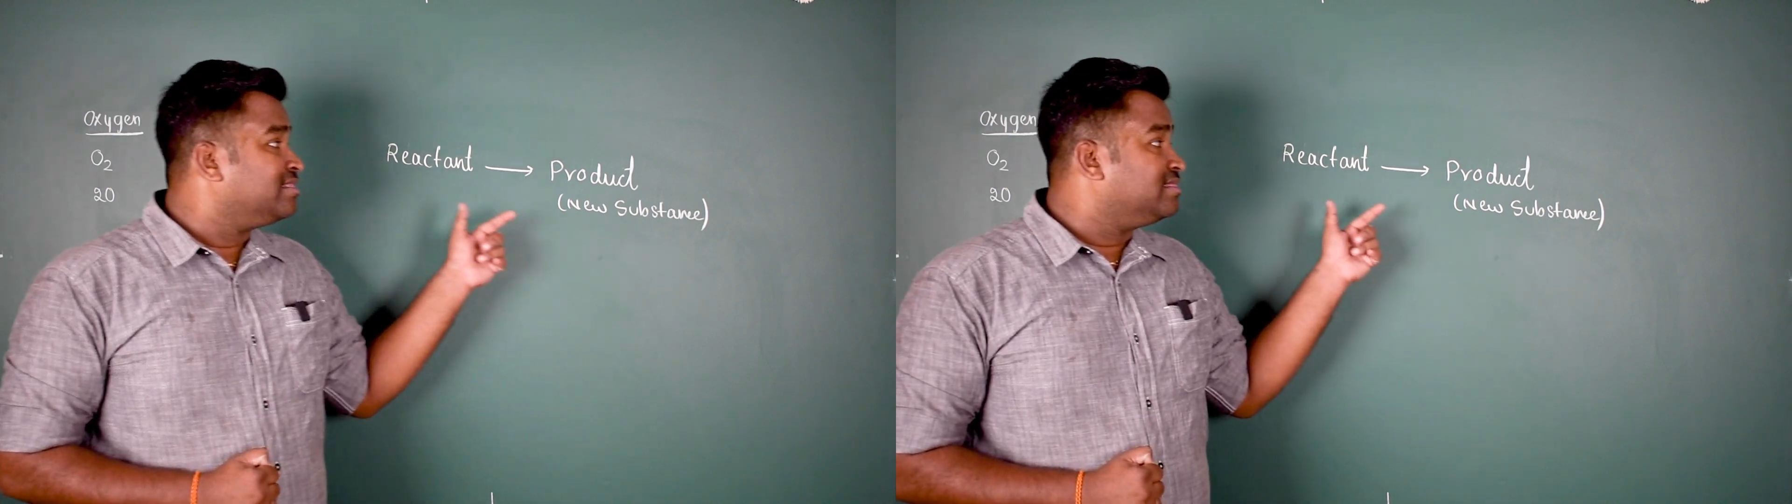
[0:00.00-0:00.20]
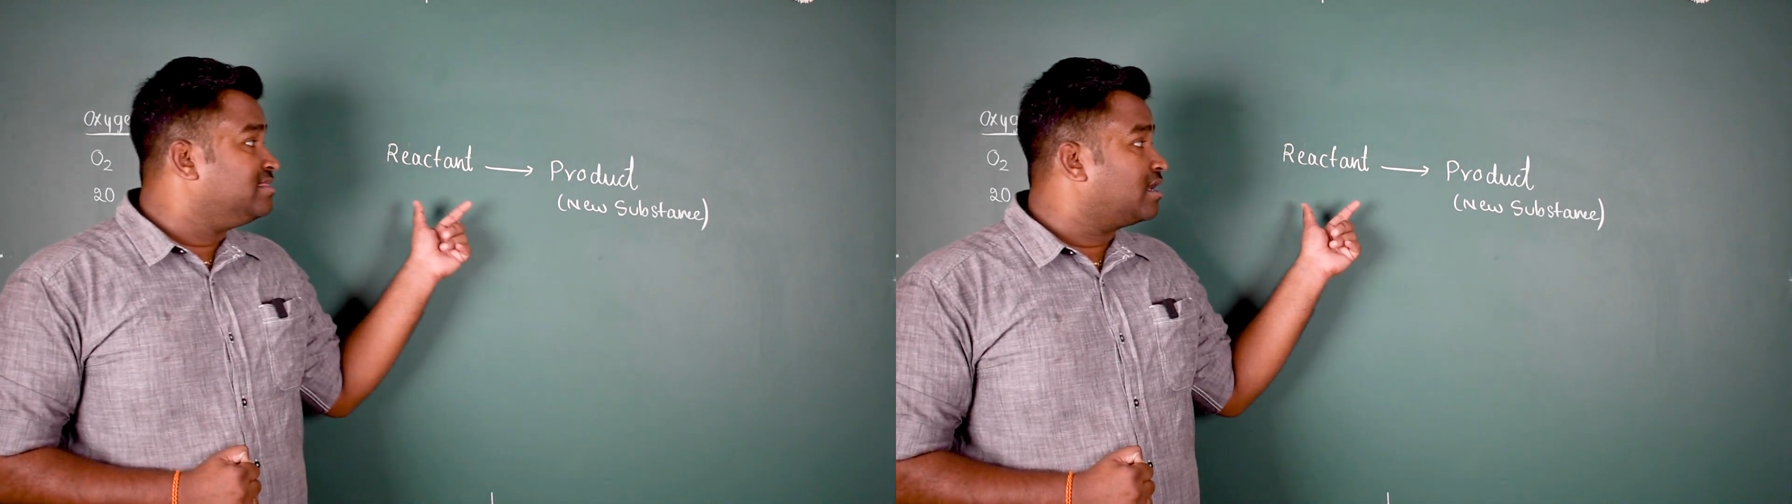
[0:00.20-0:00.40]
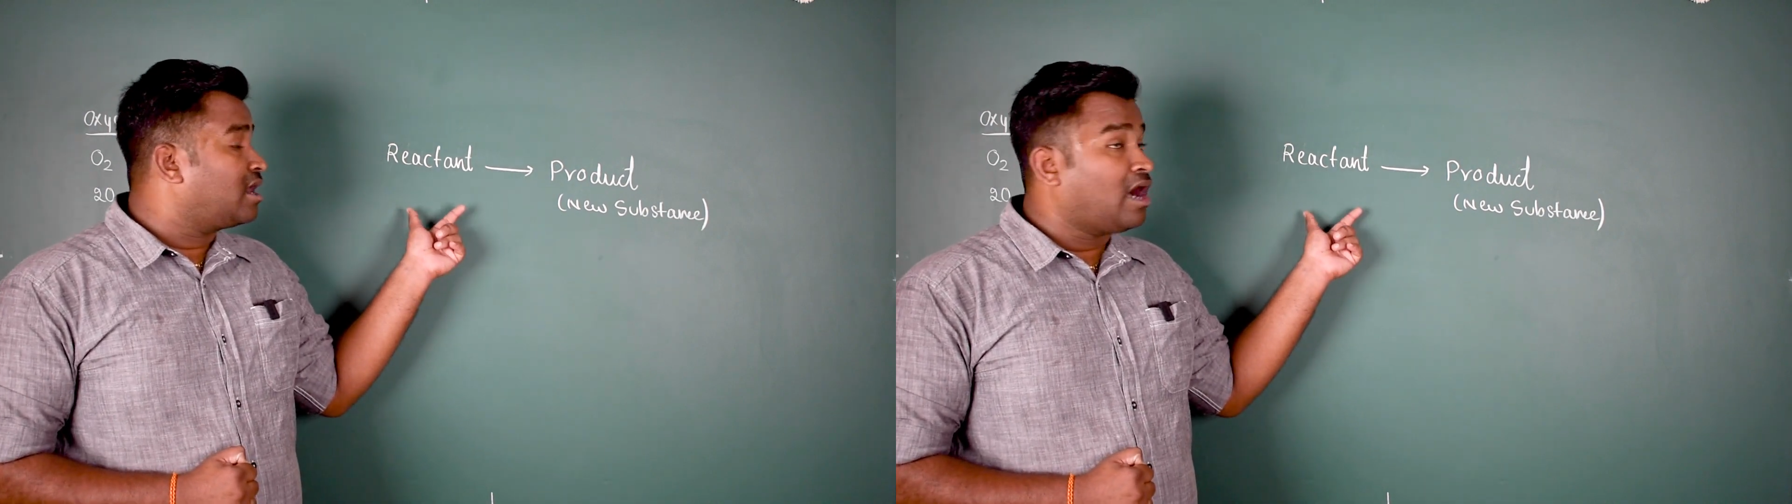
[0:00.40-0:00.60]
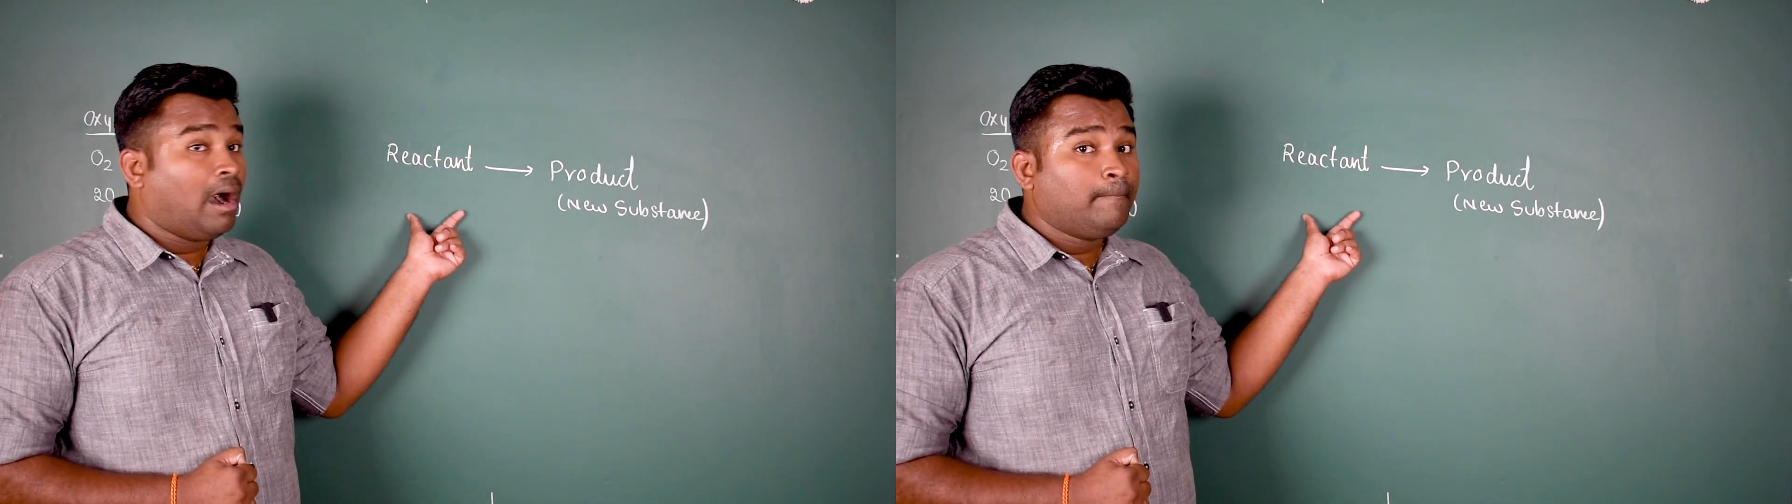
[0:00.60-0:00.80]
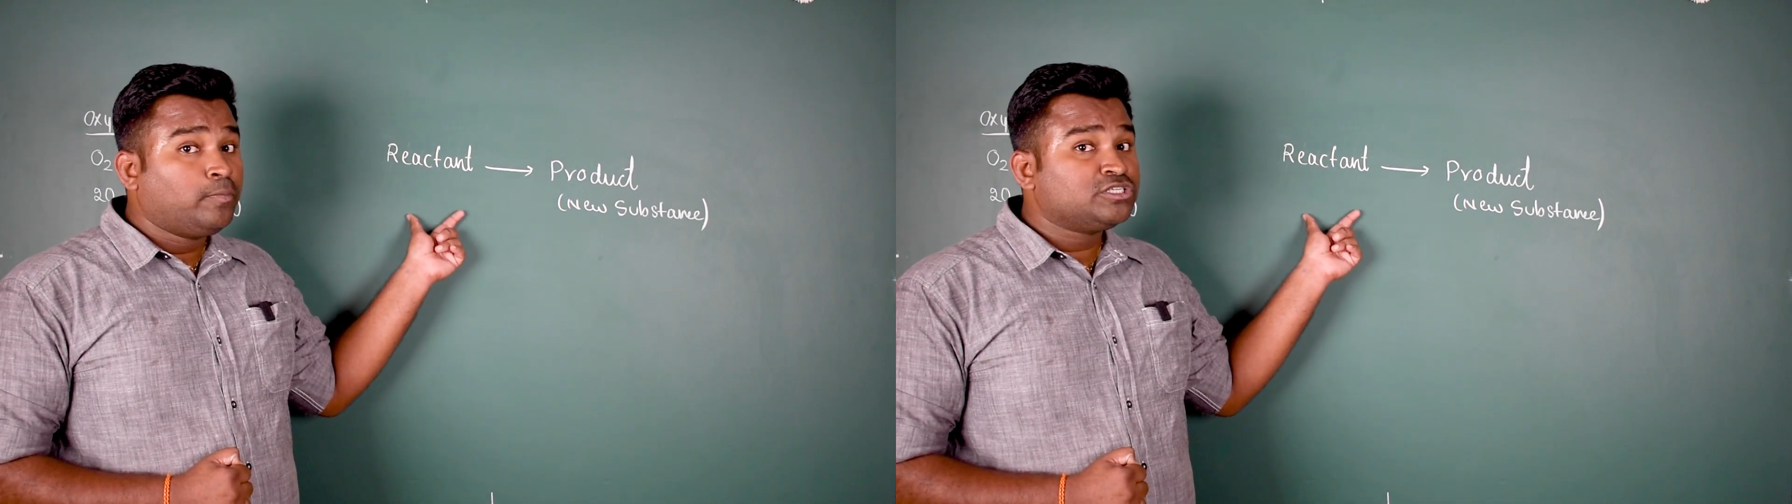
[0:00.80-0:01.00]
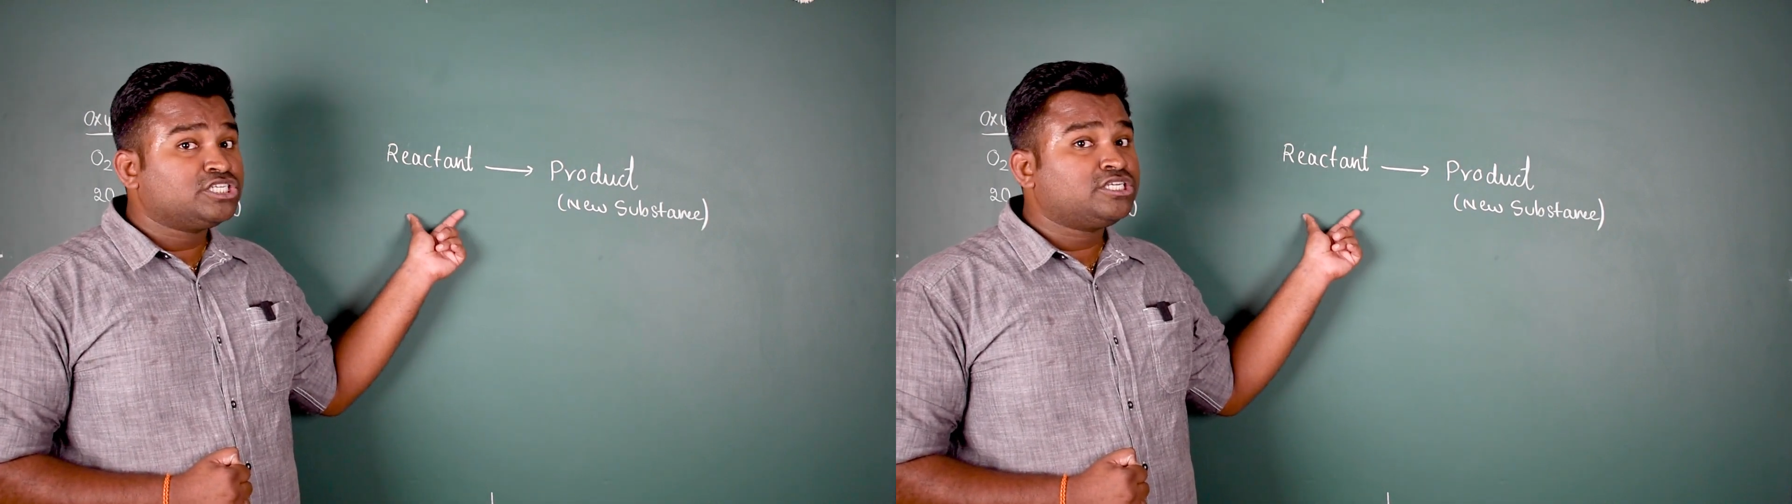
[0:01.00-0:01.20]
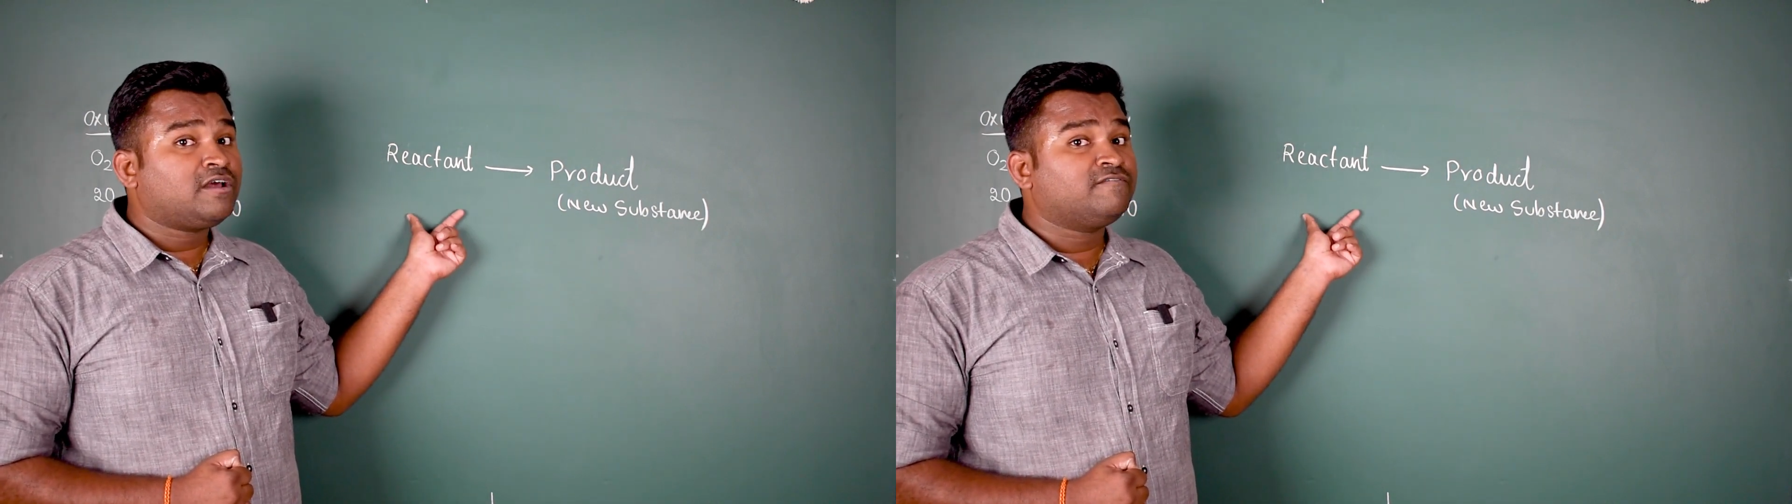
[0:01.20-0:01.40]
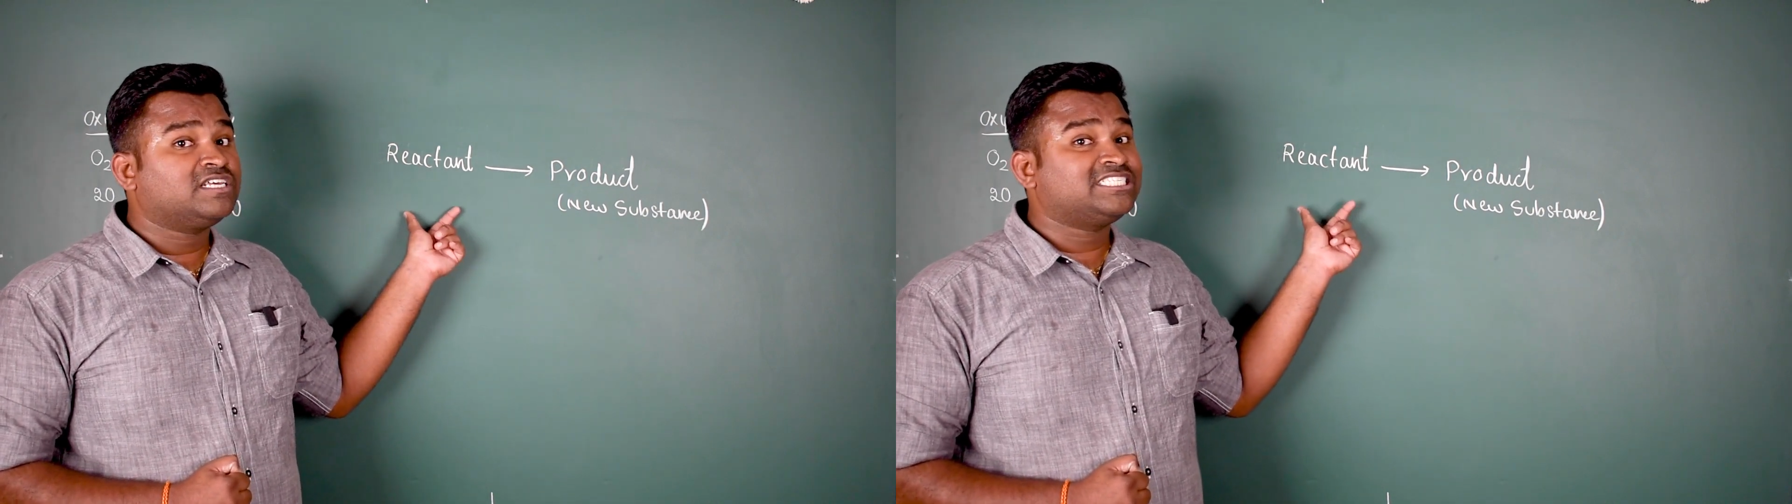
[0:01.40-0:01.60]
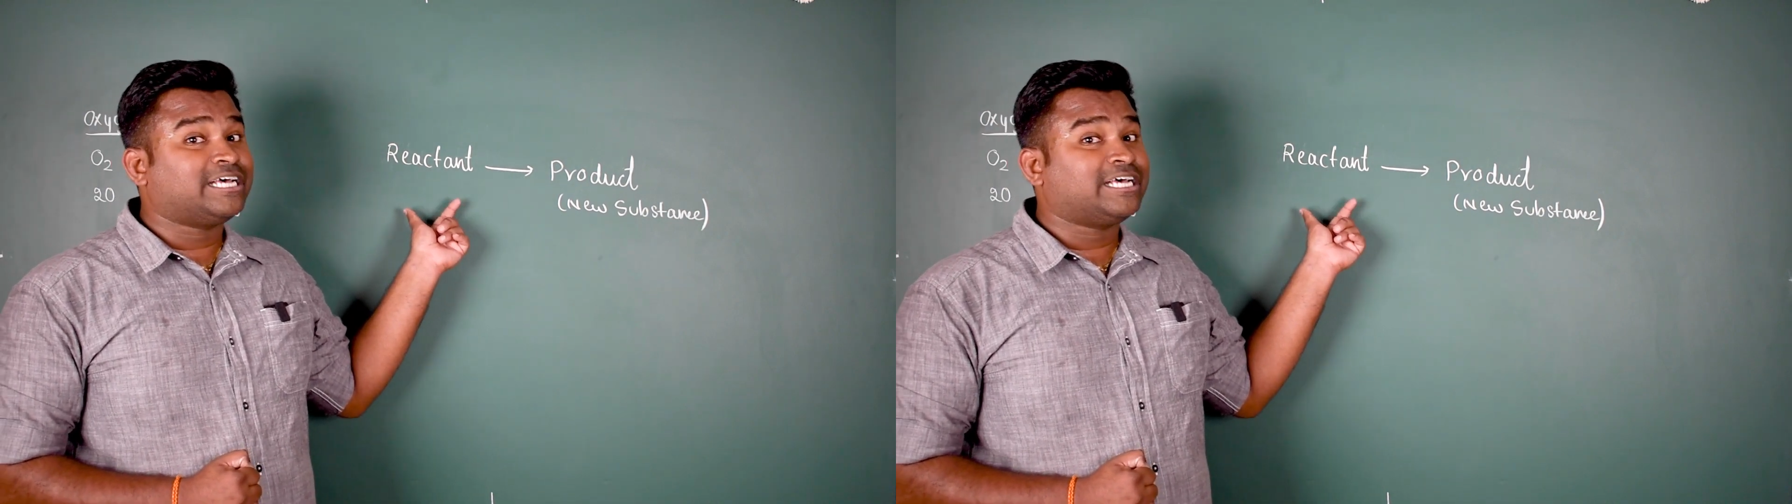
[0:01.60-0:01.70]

the composition of the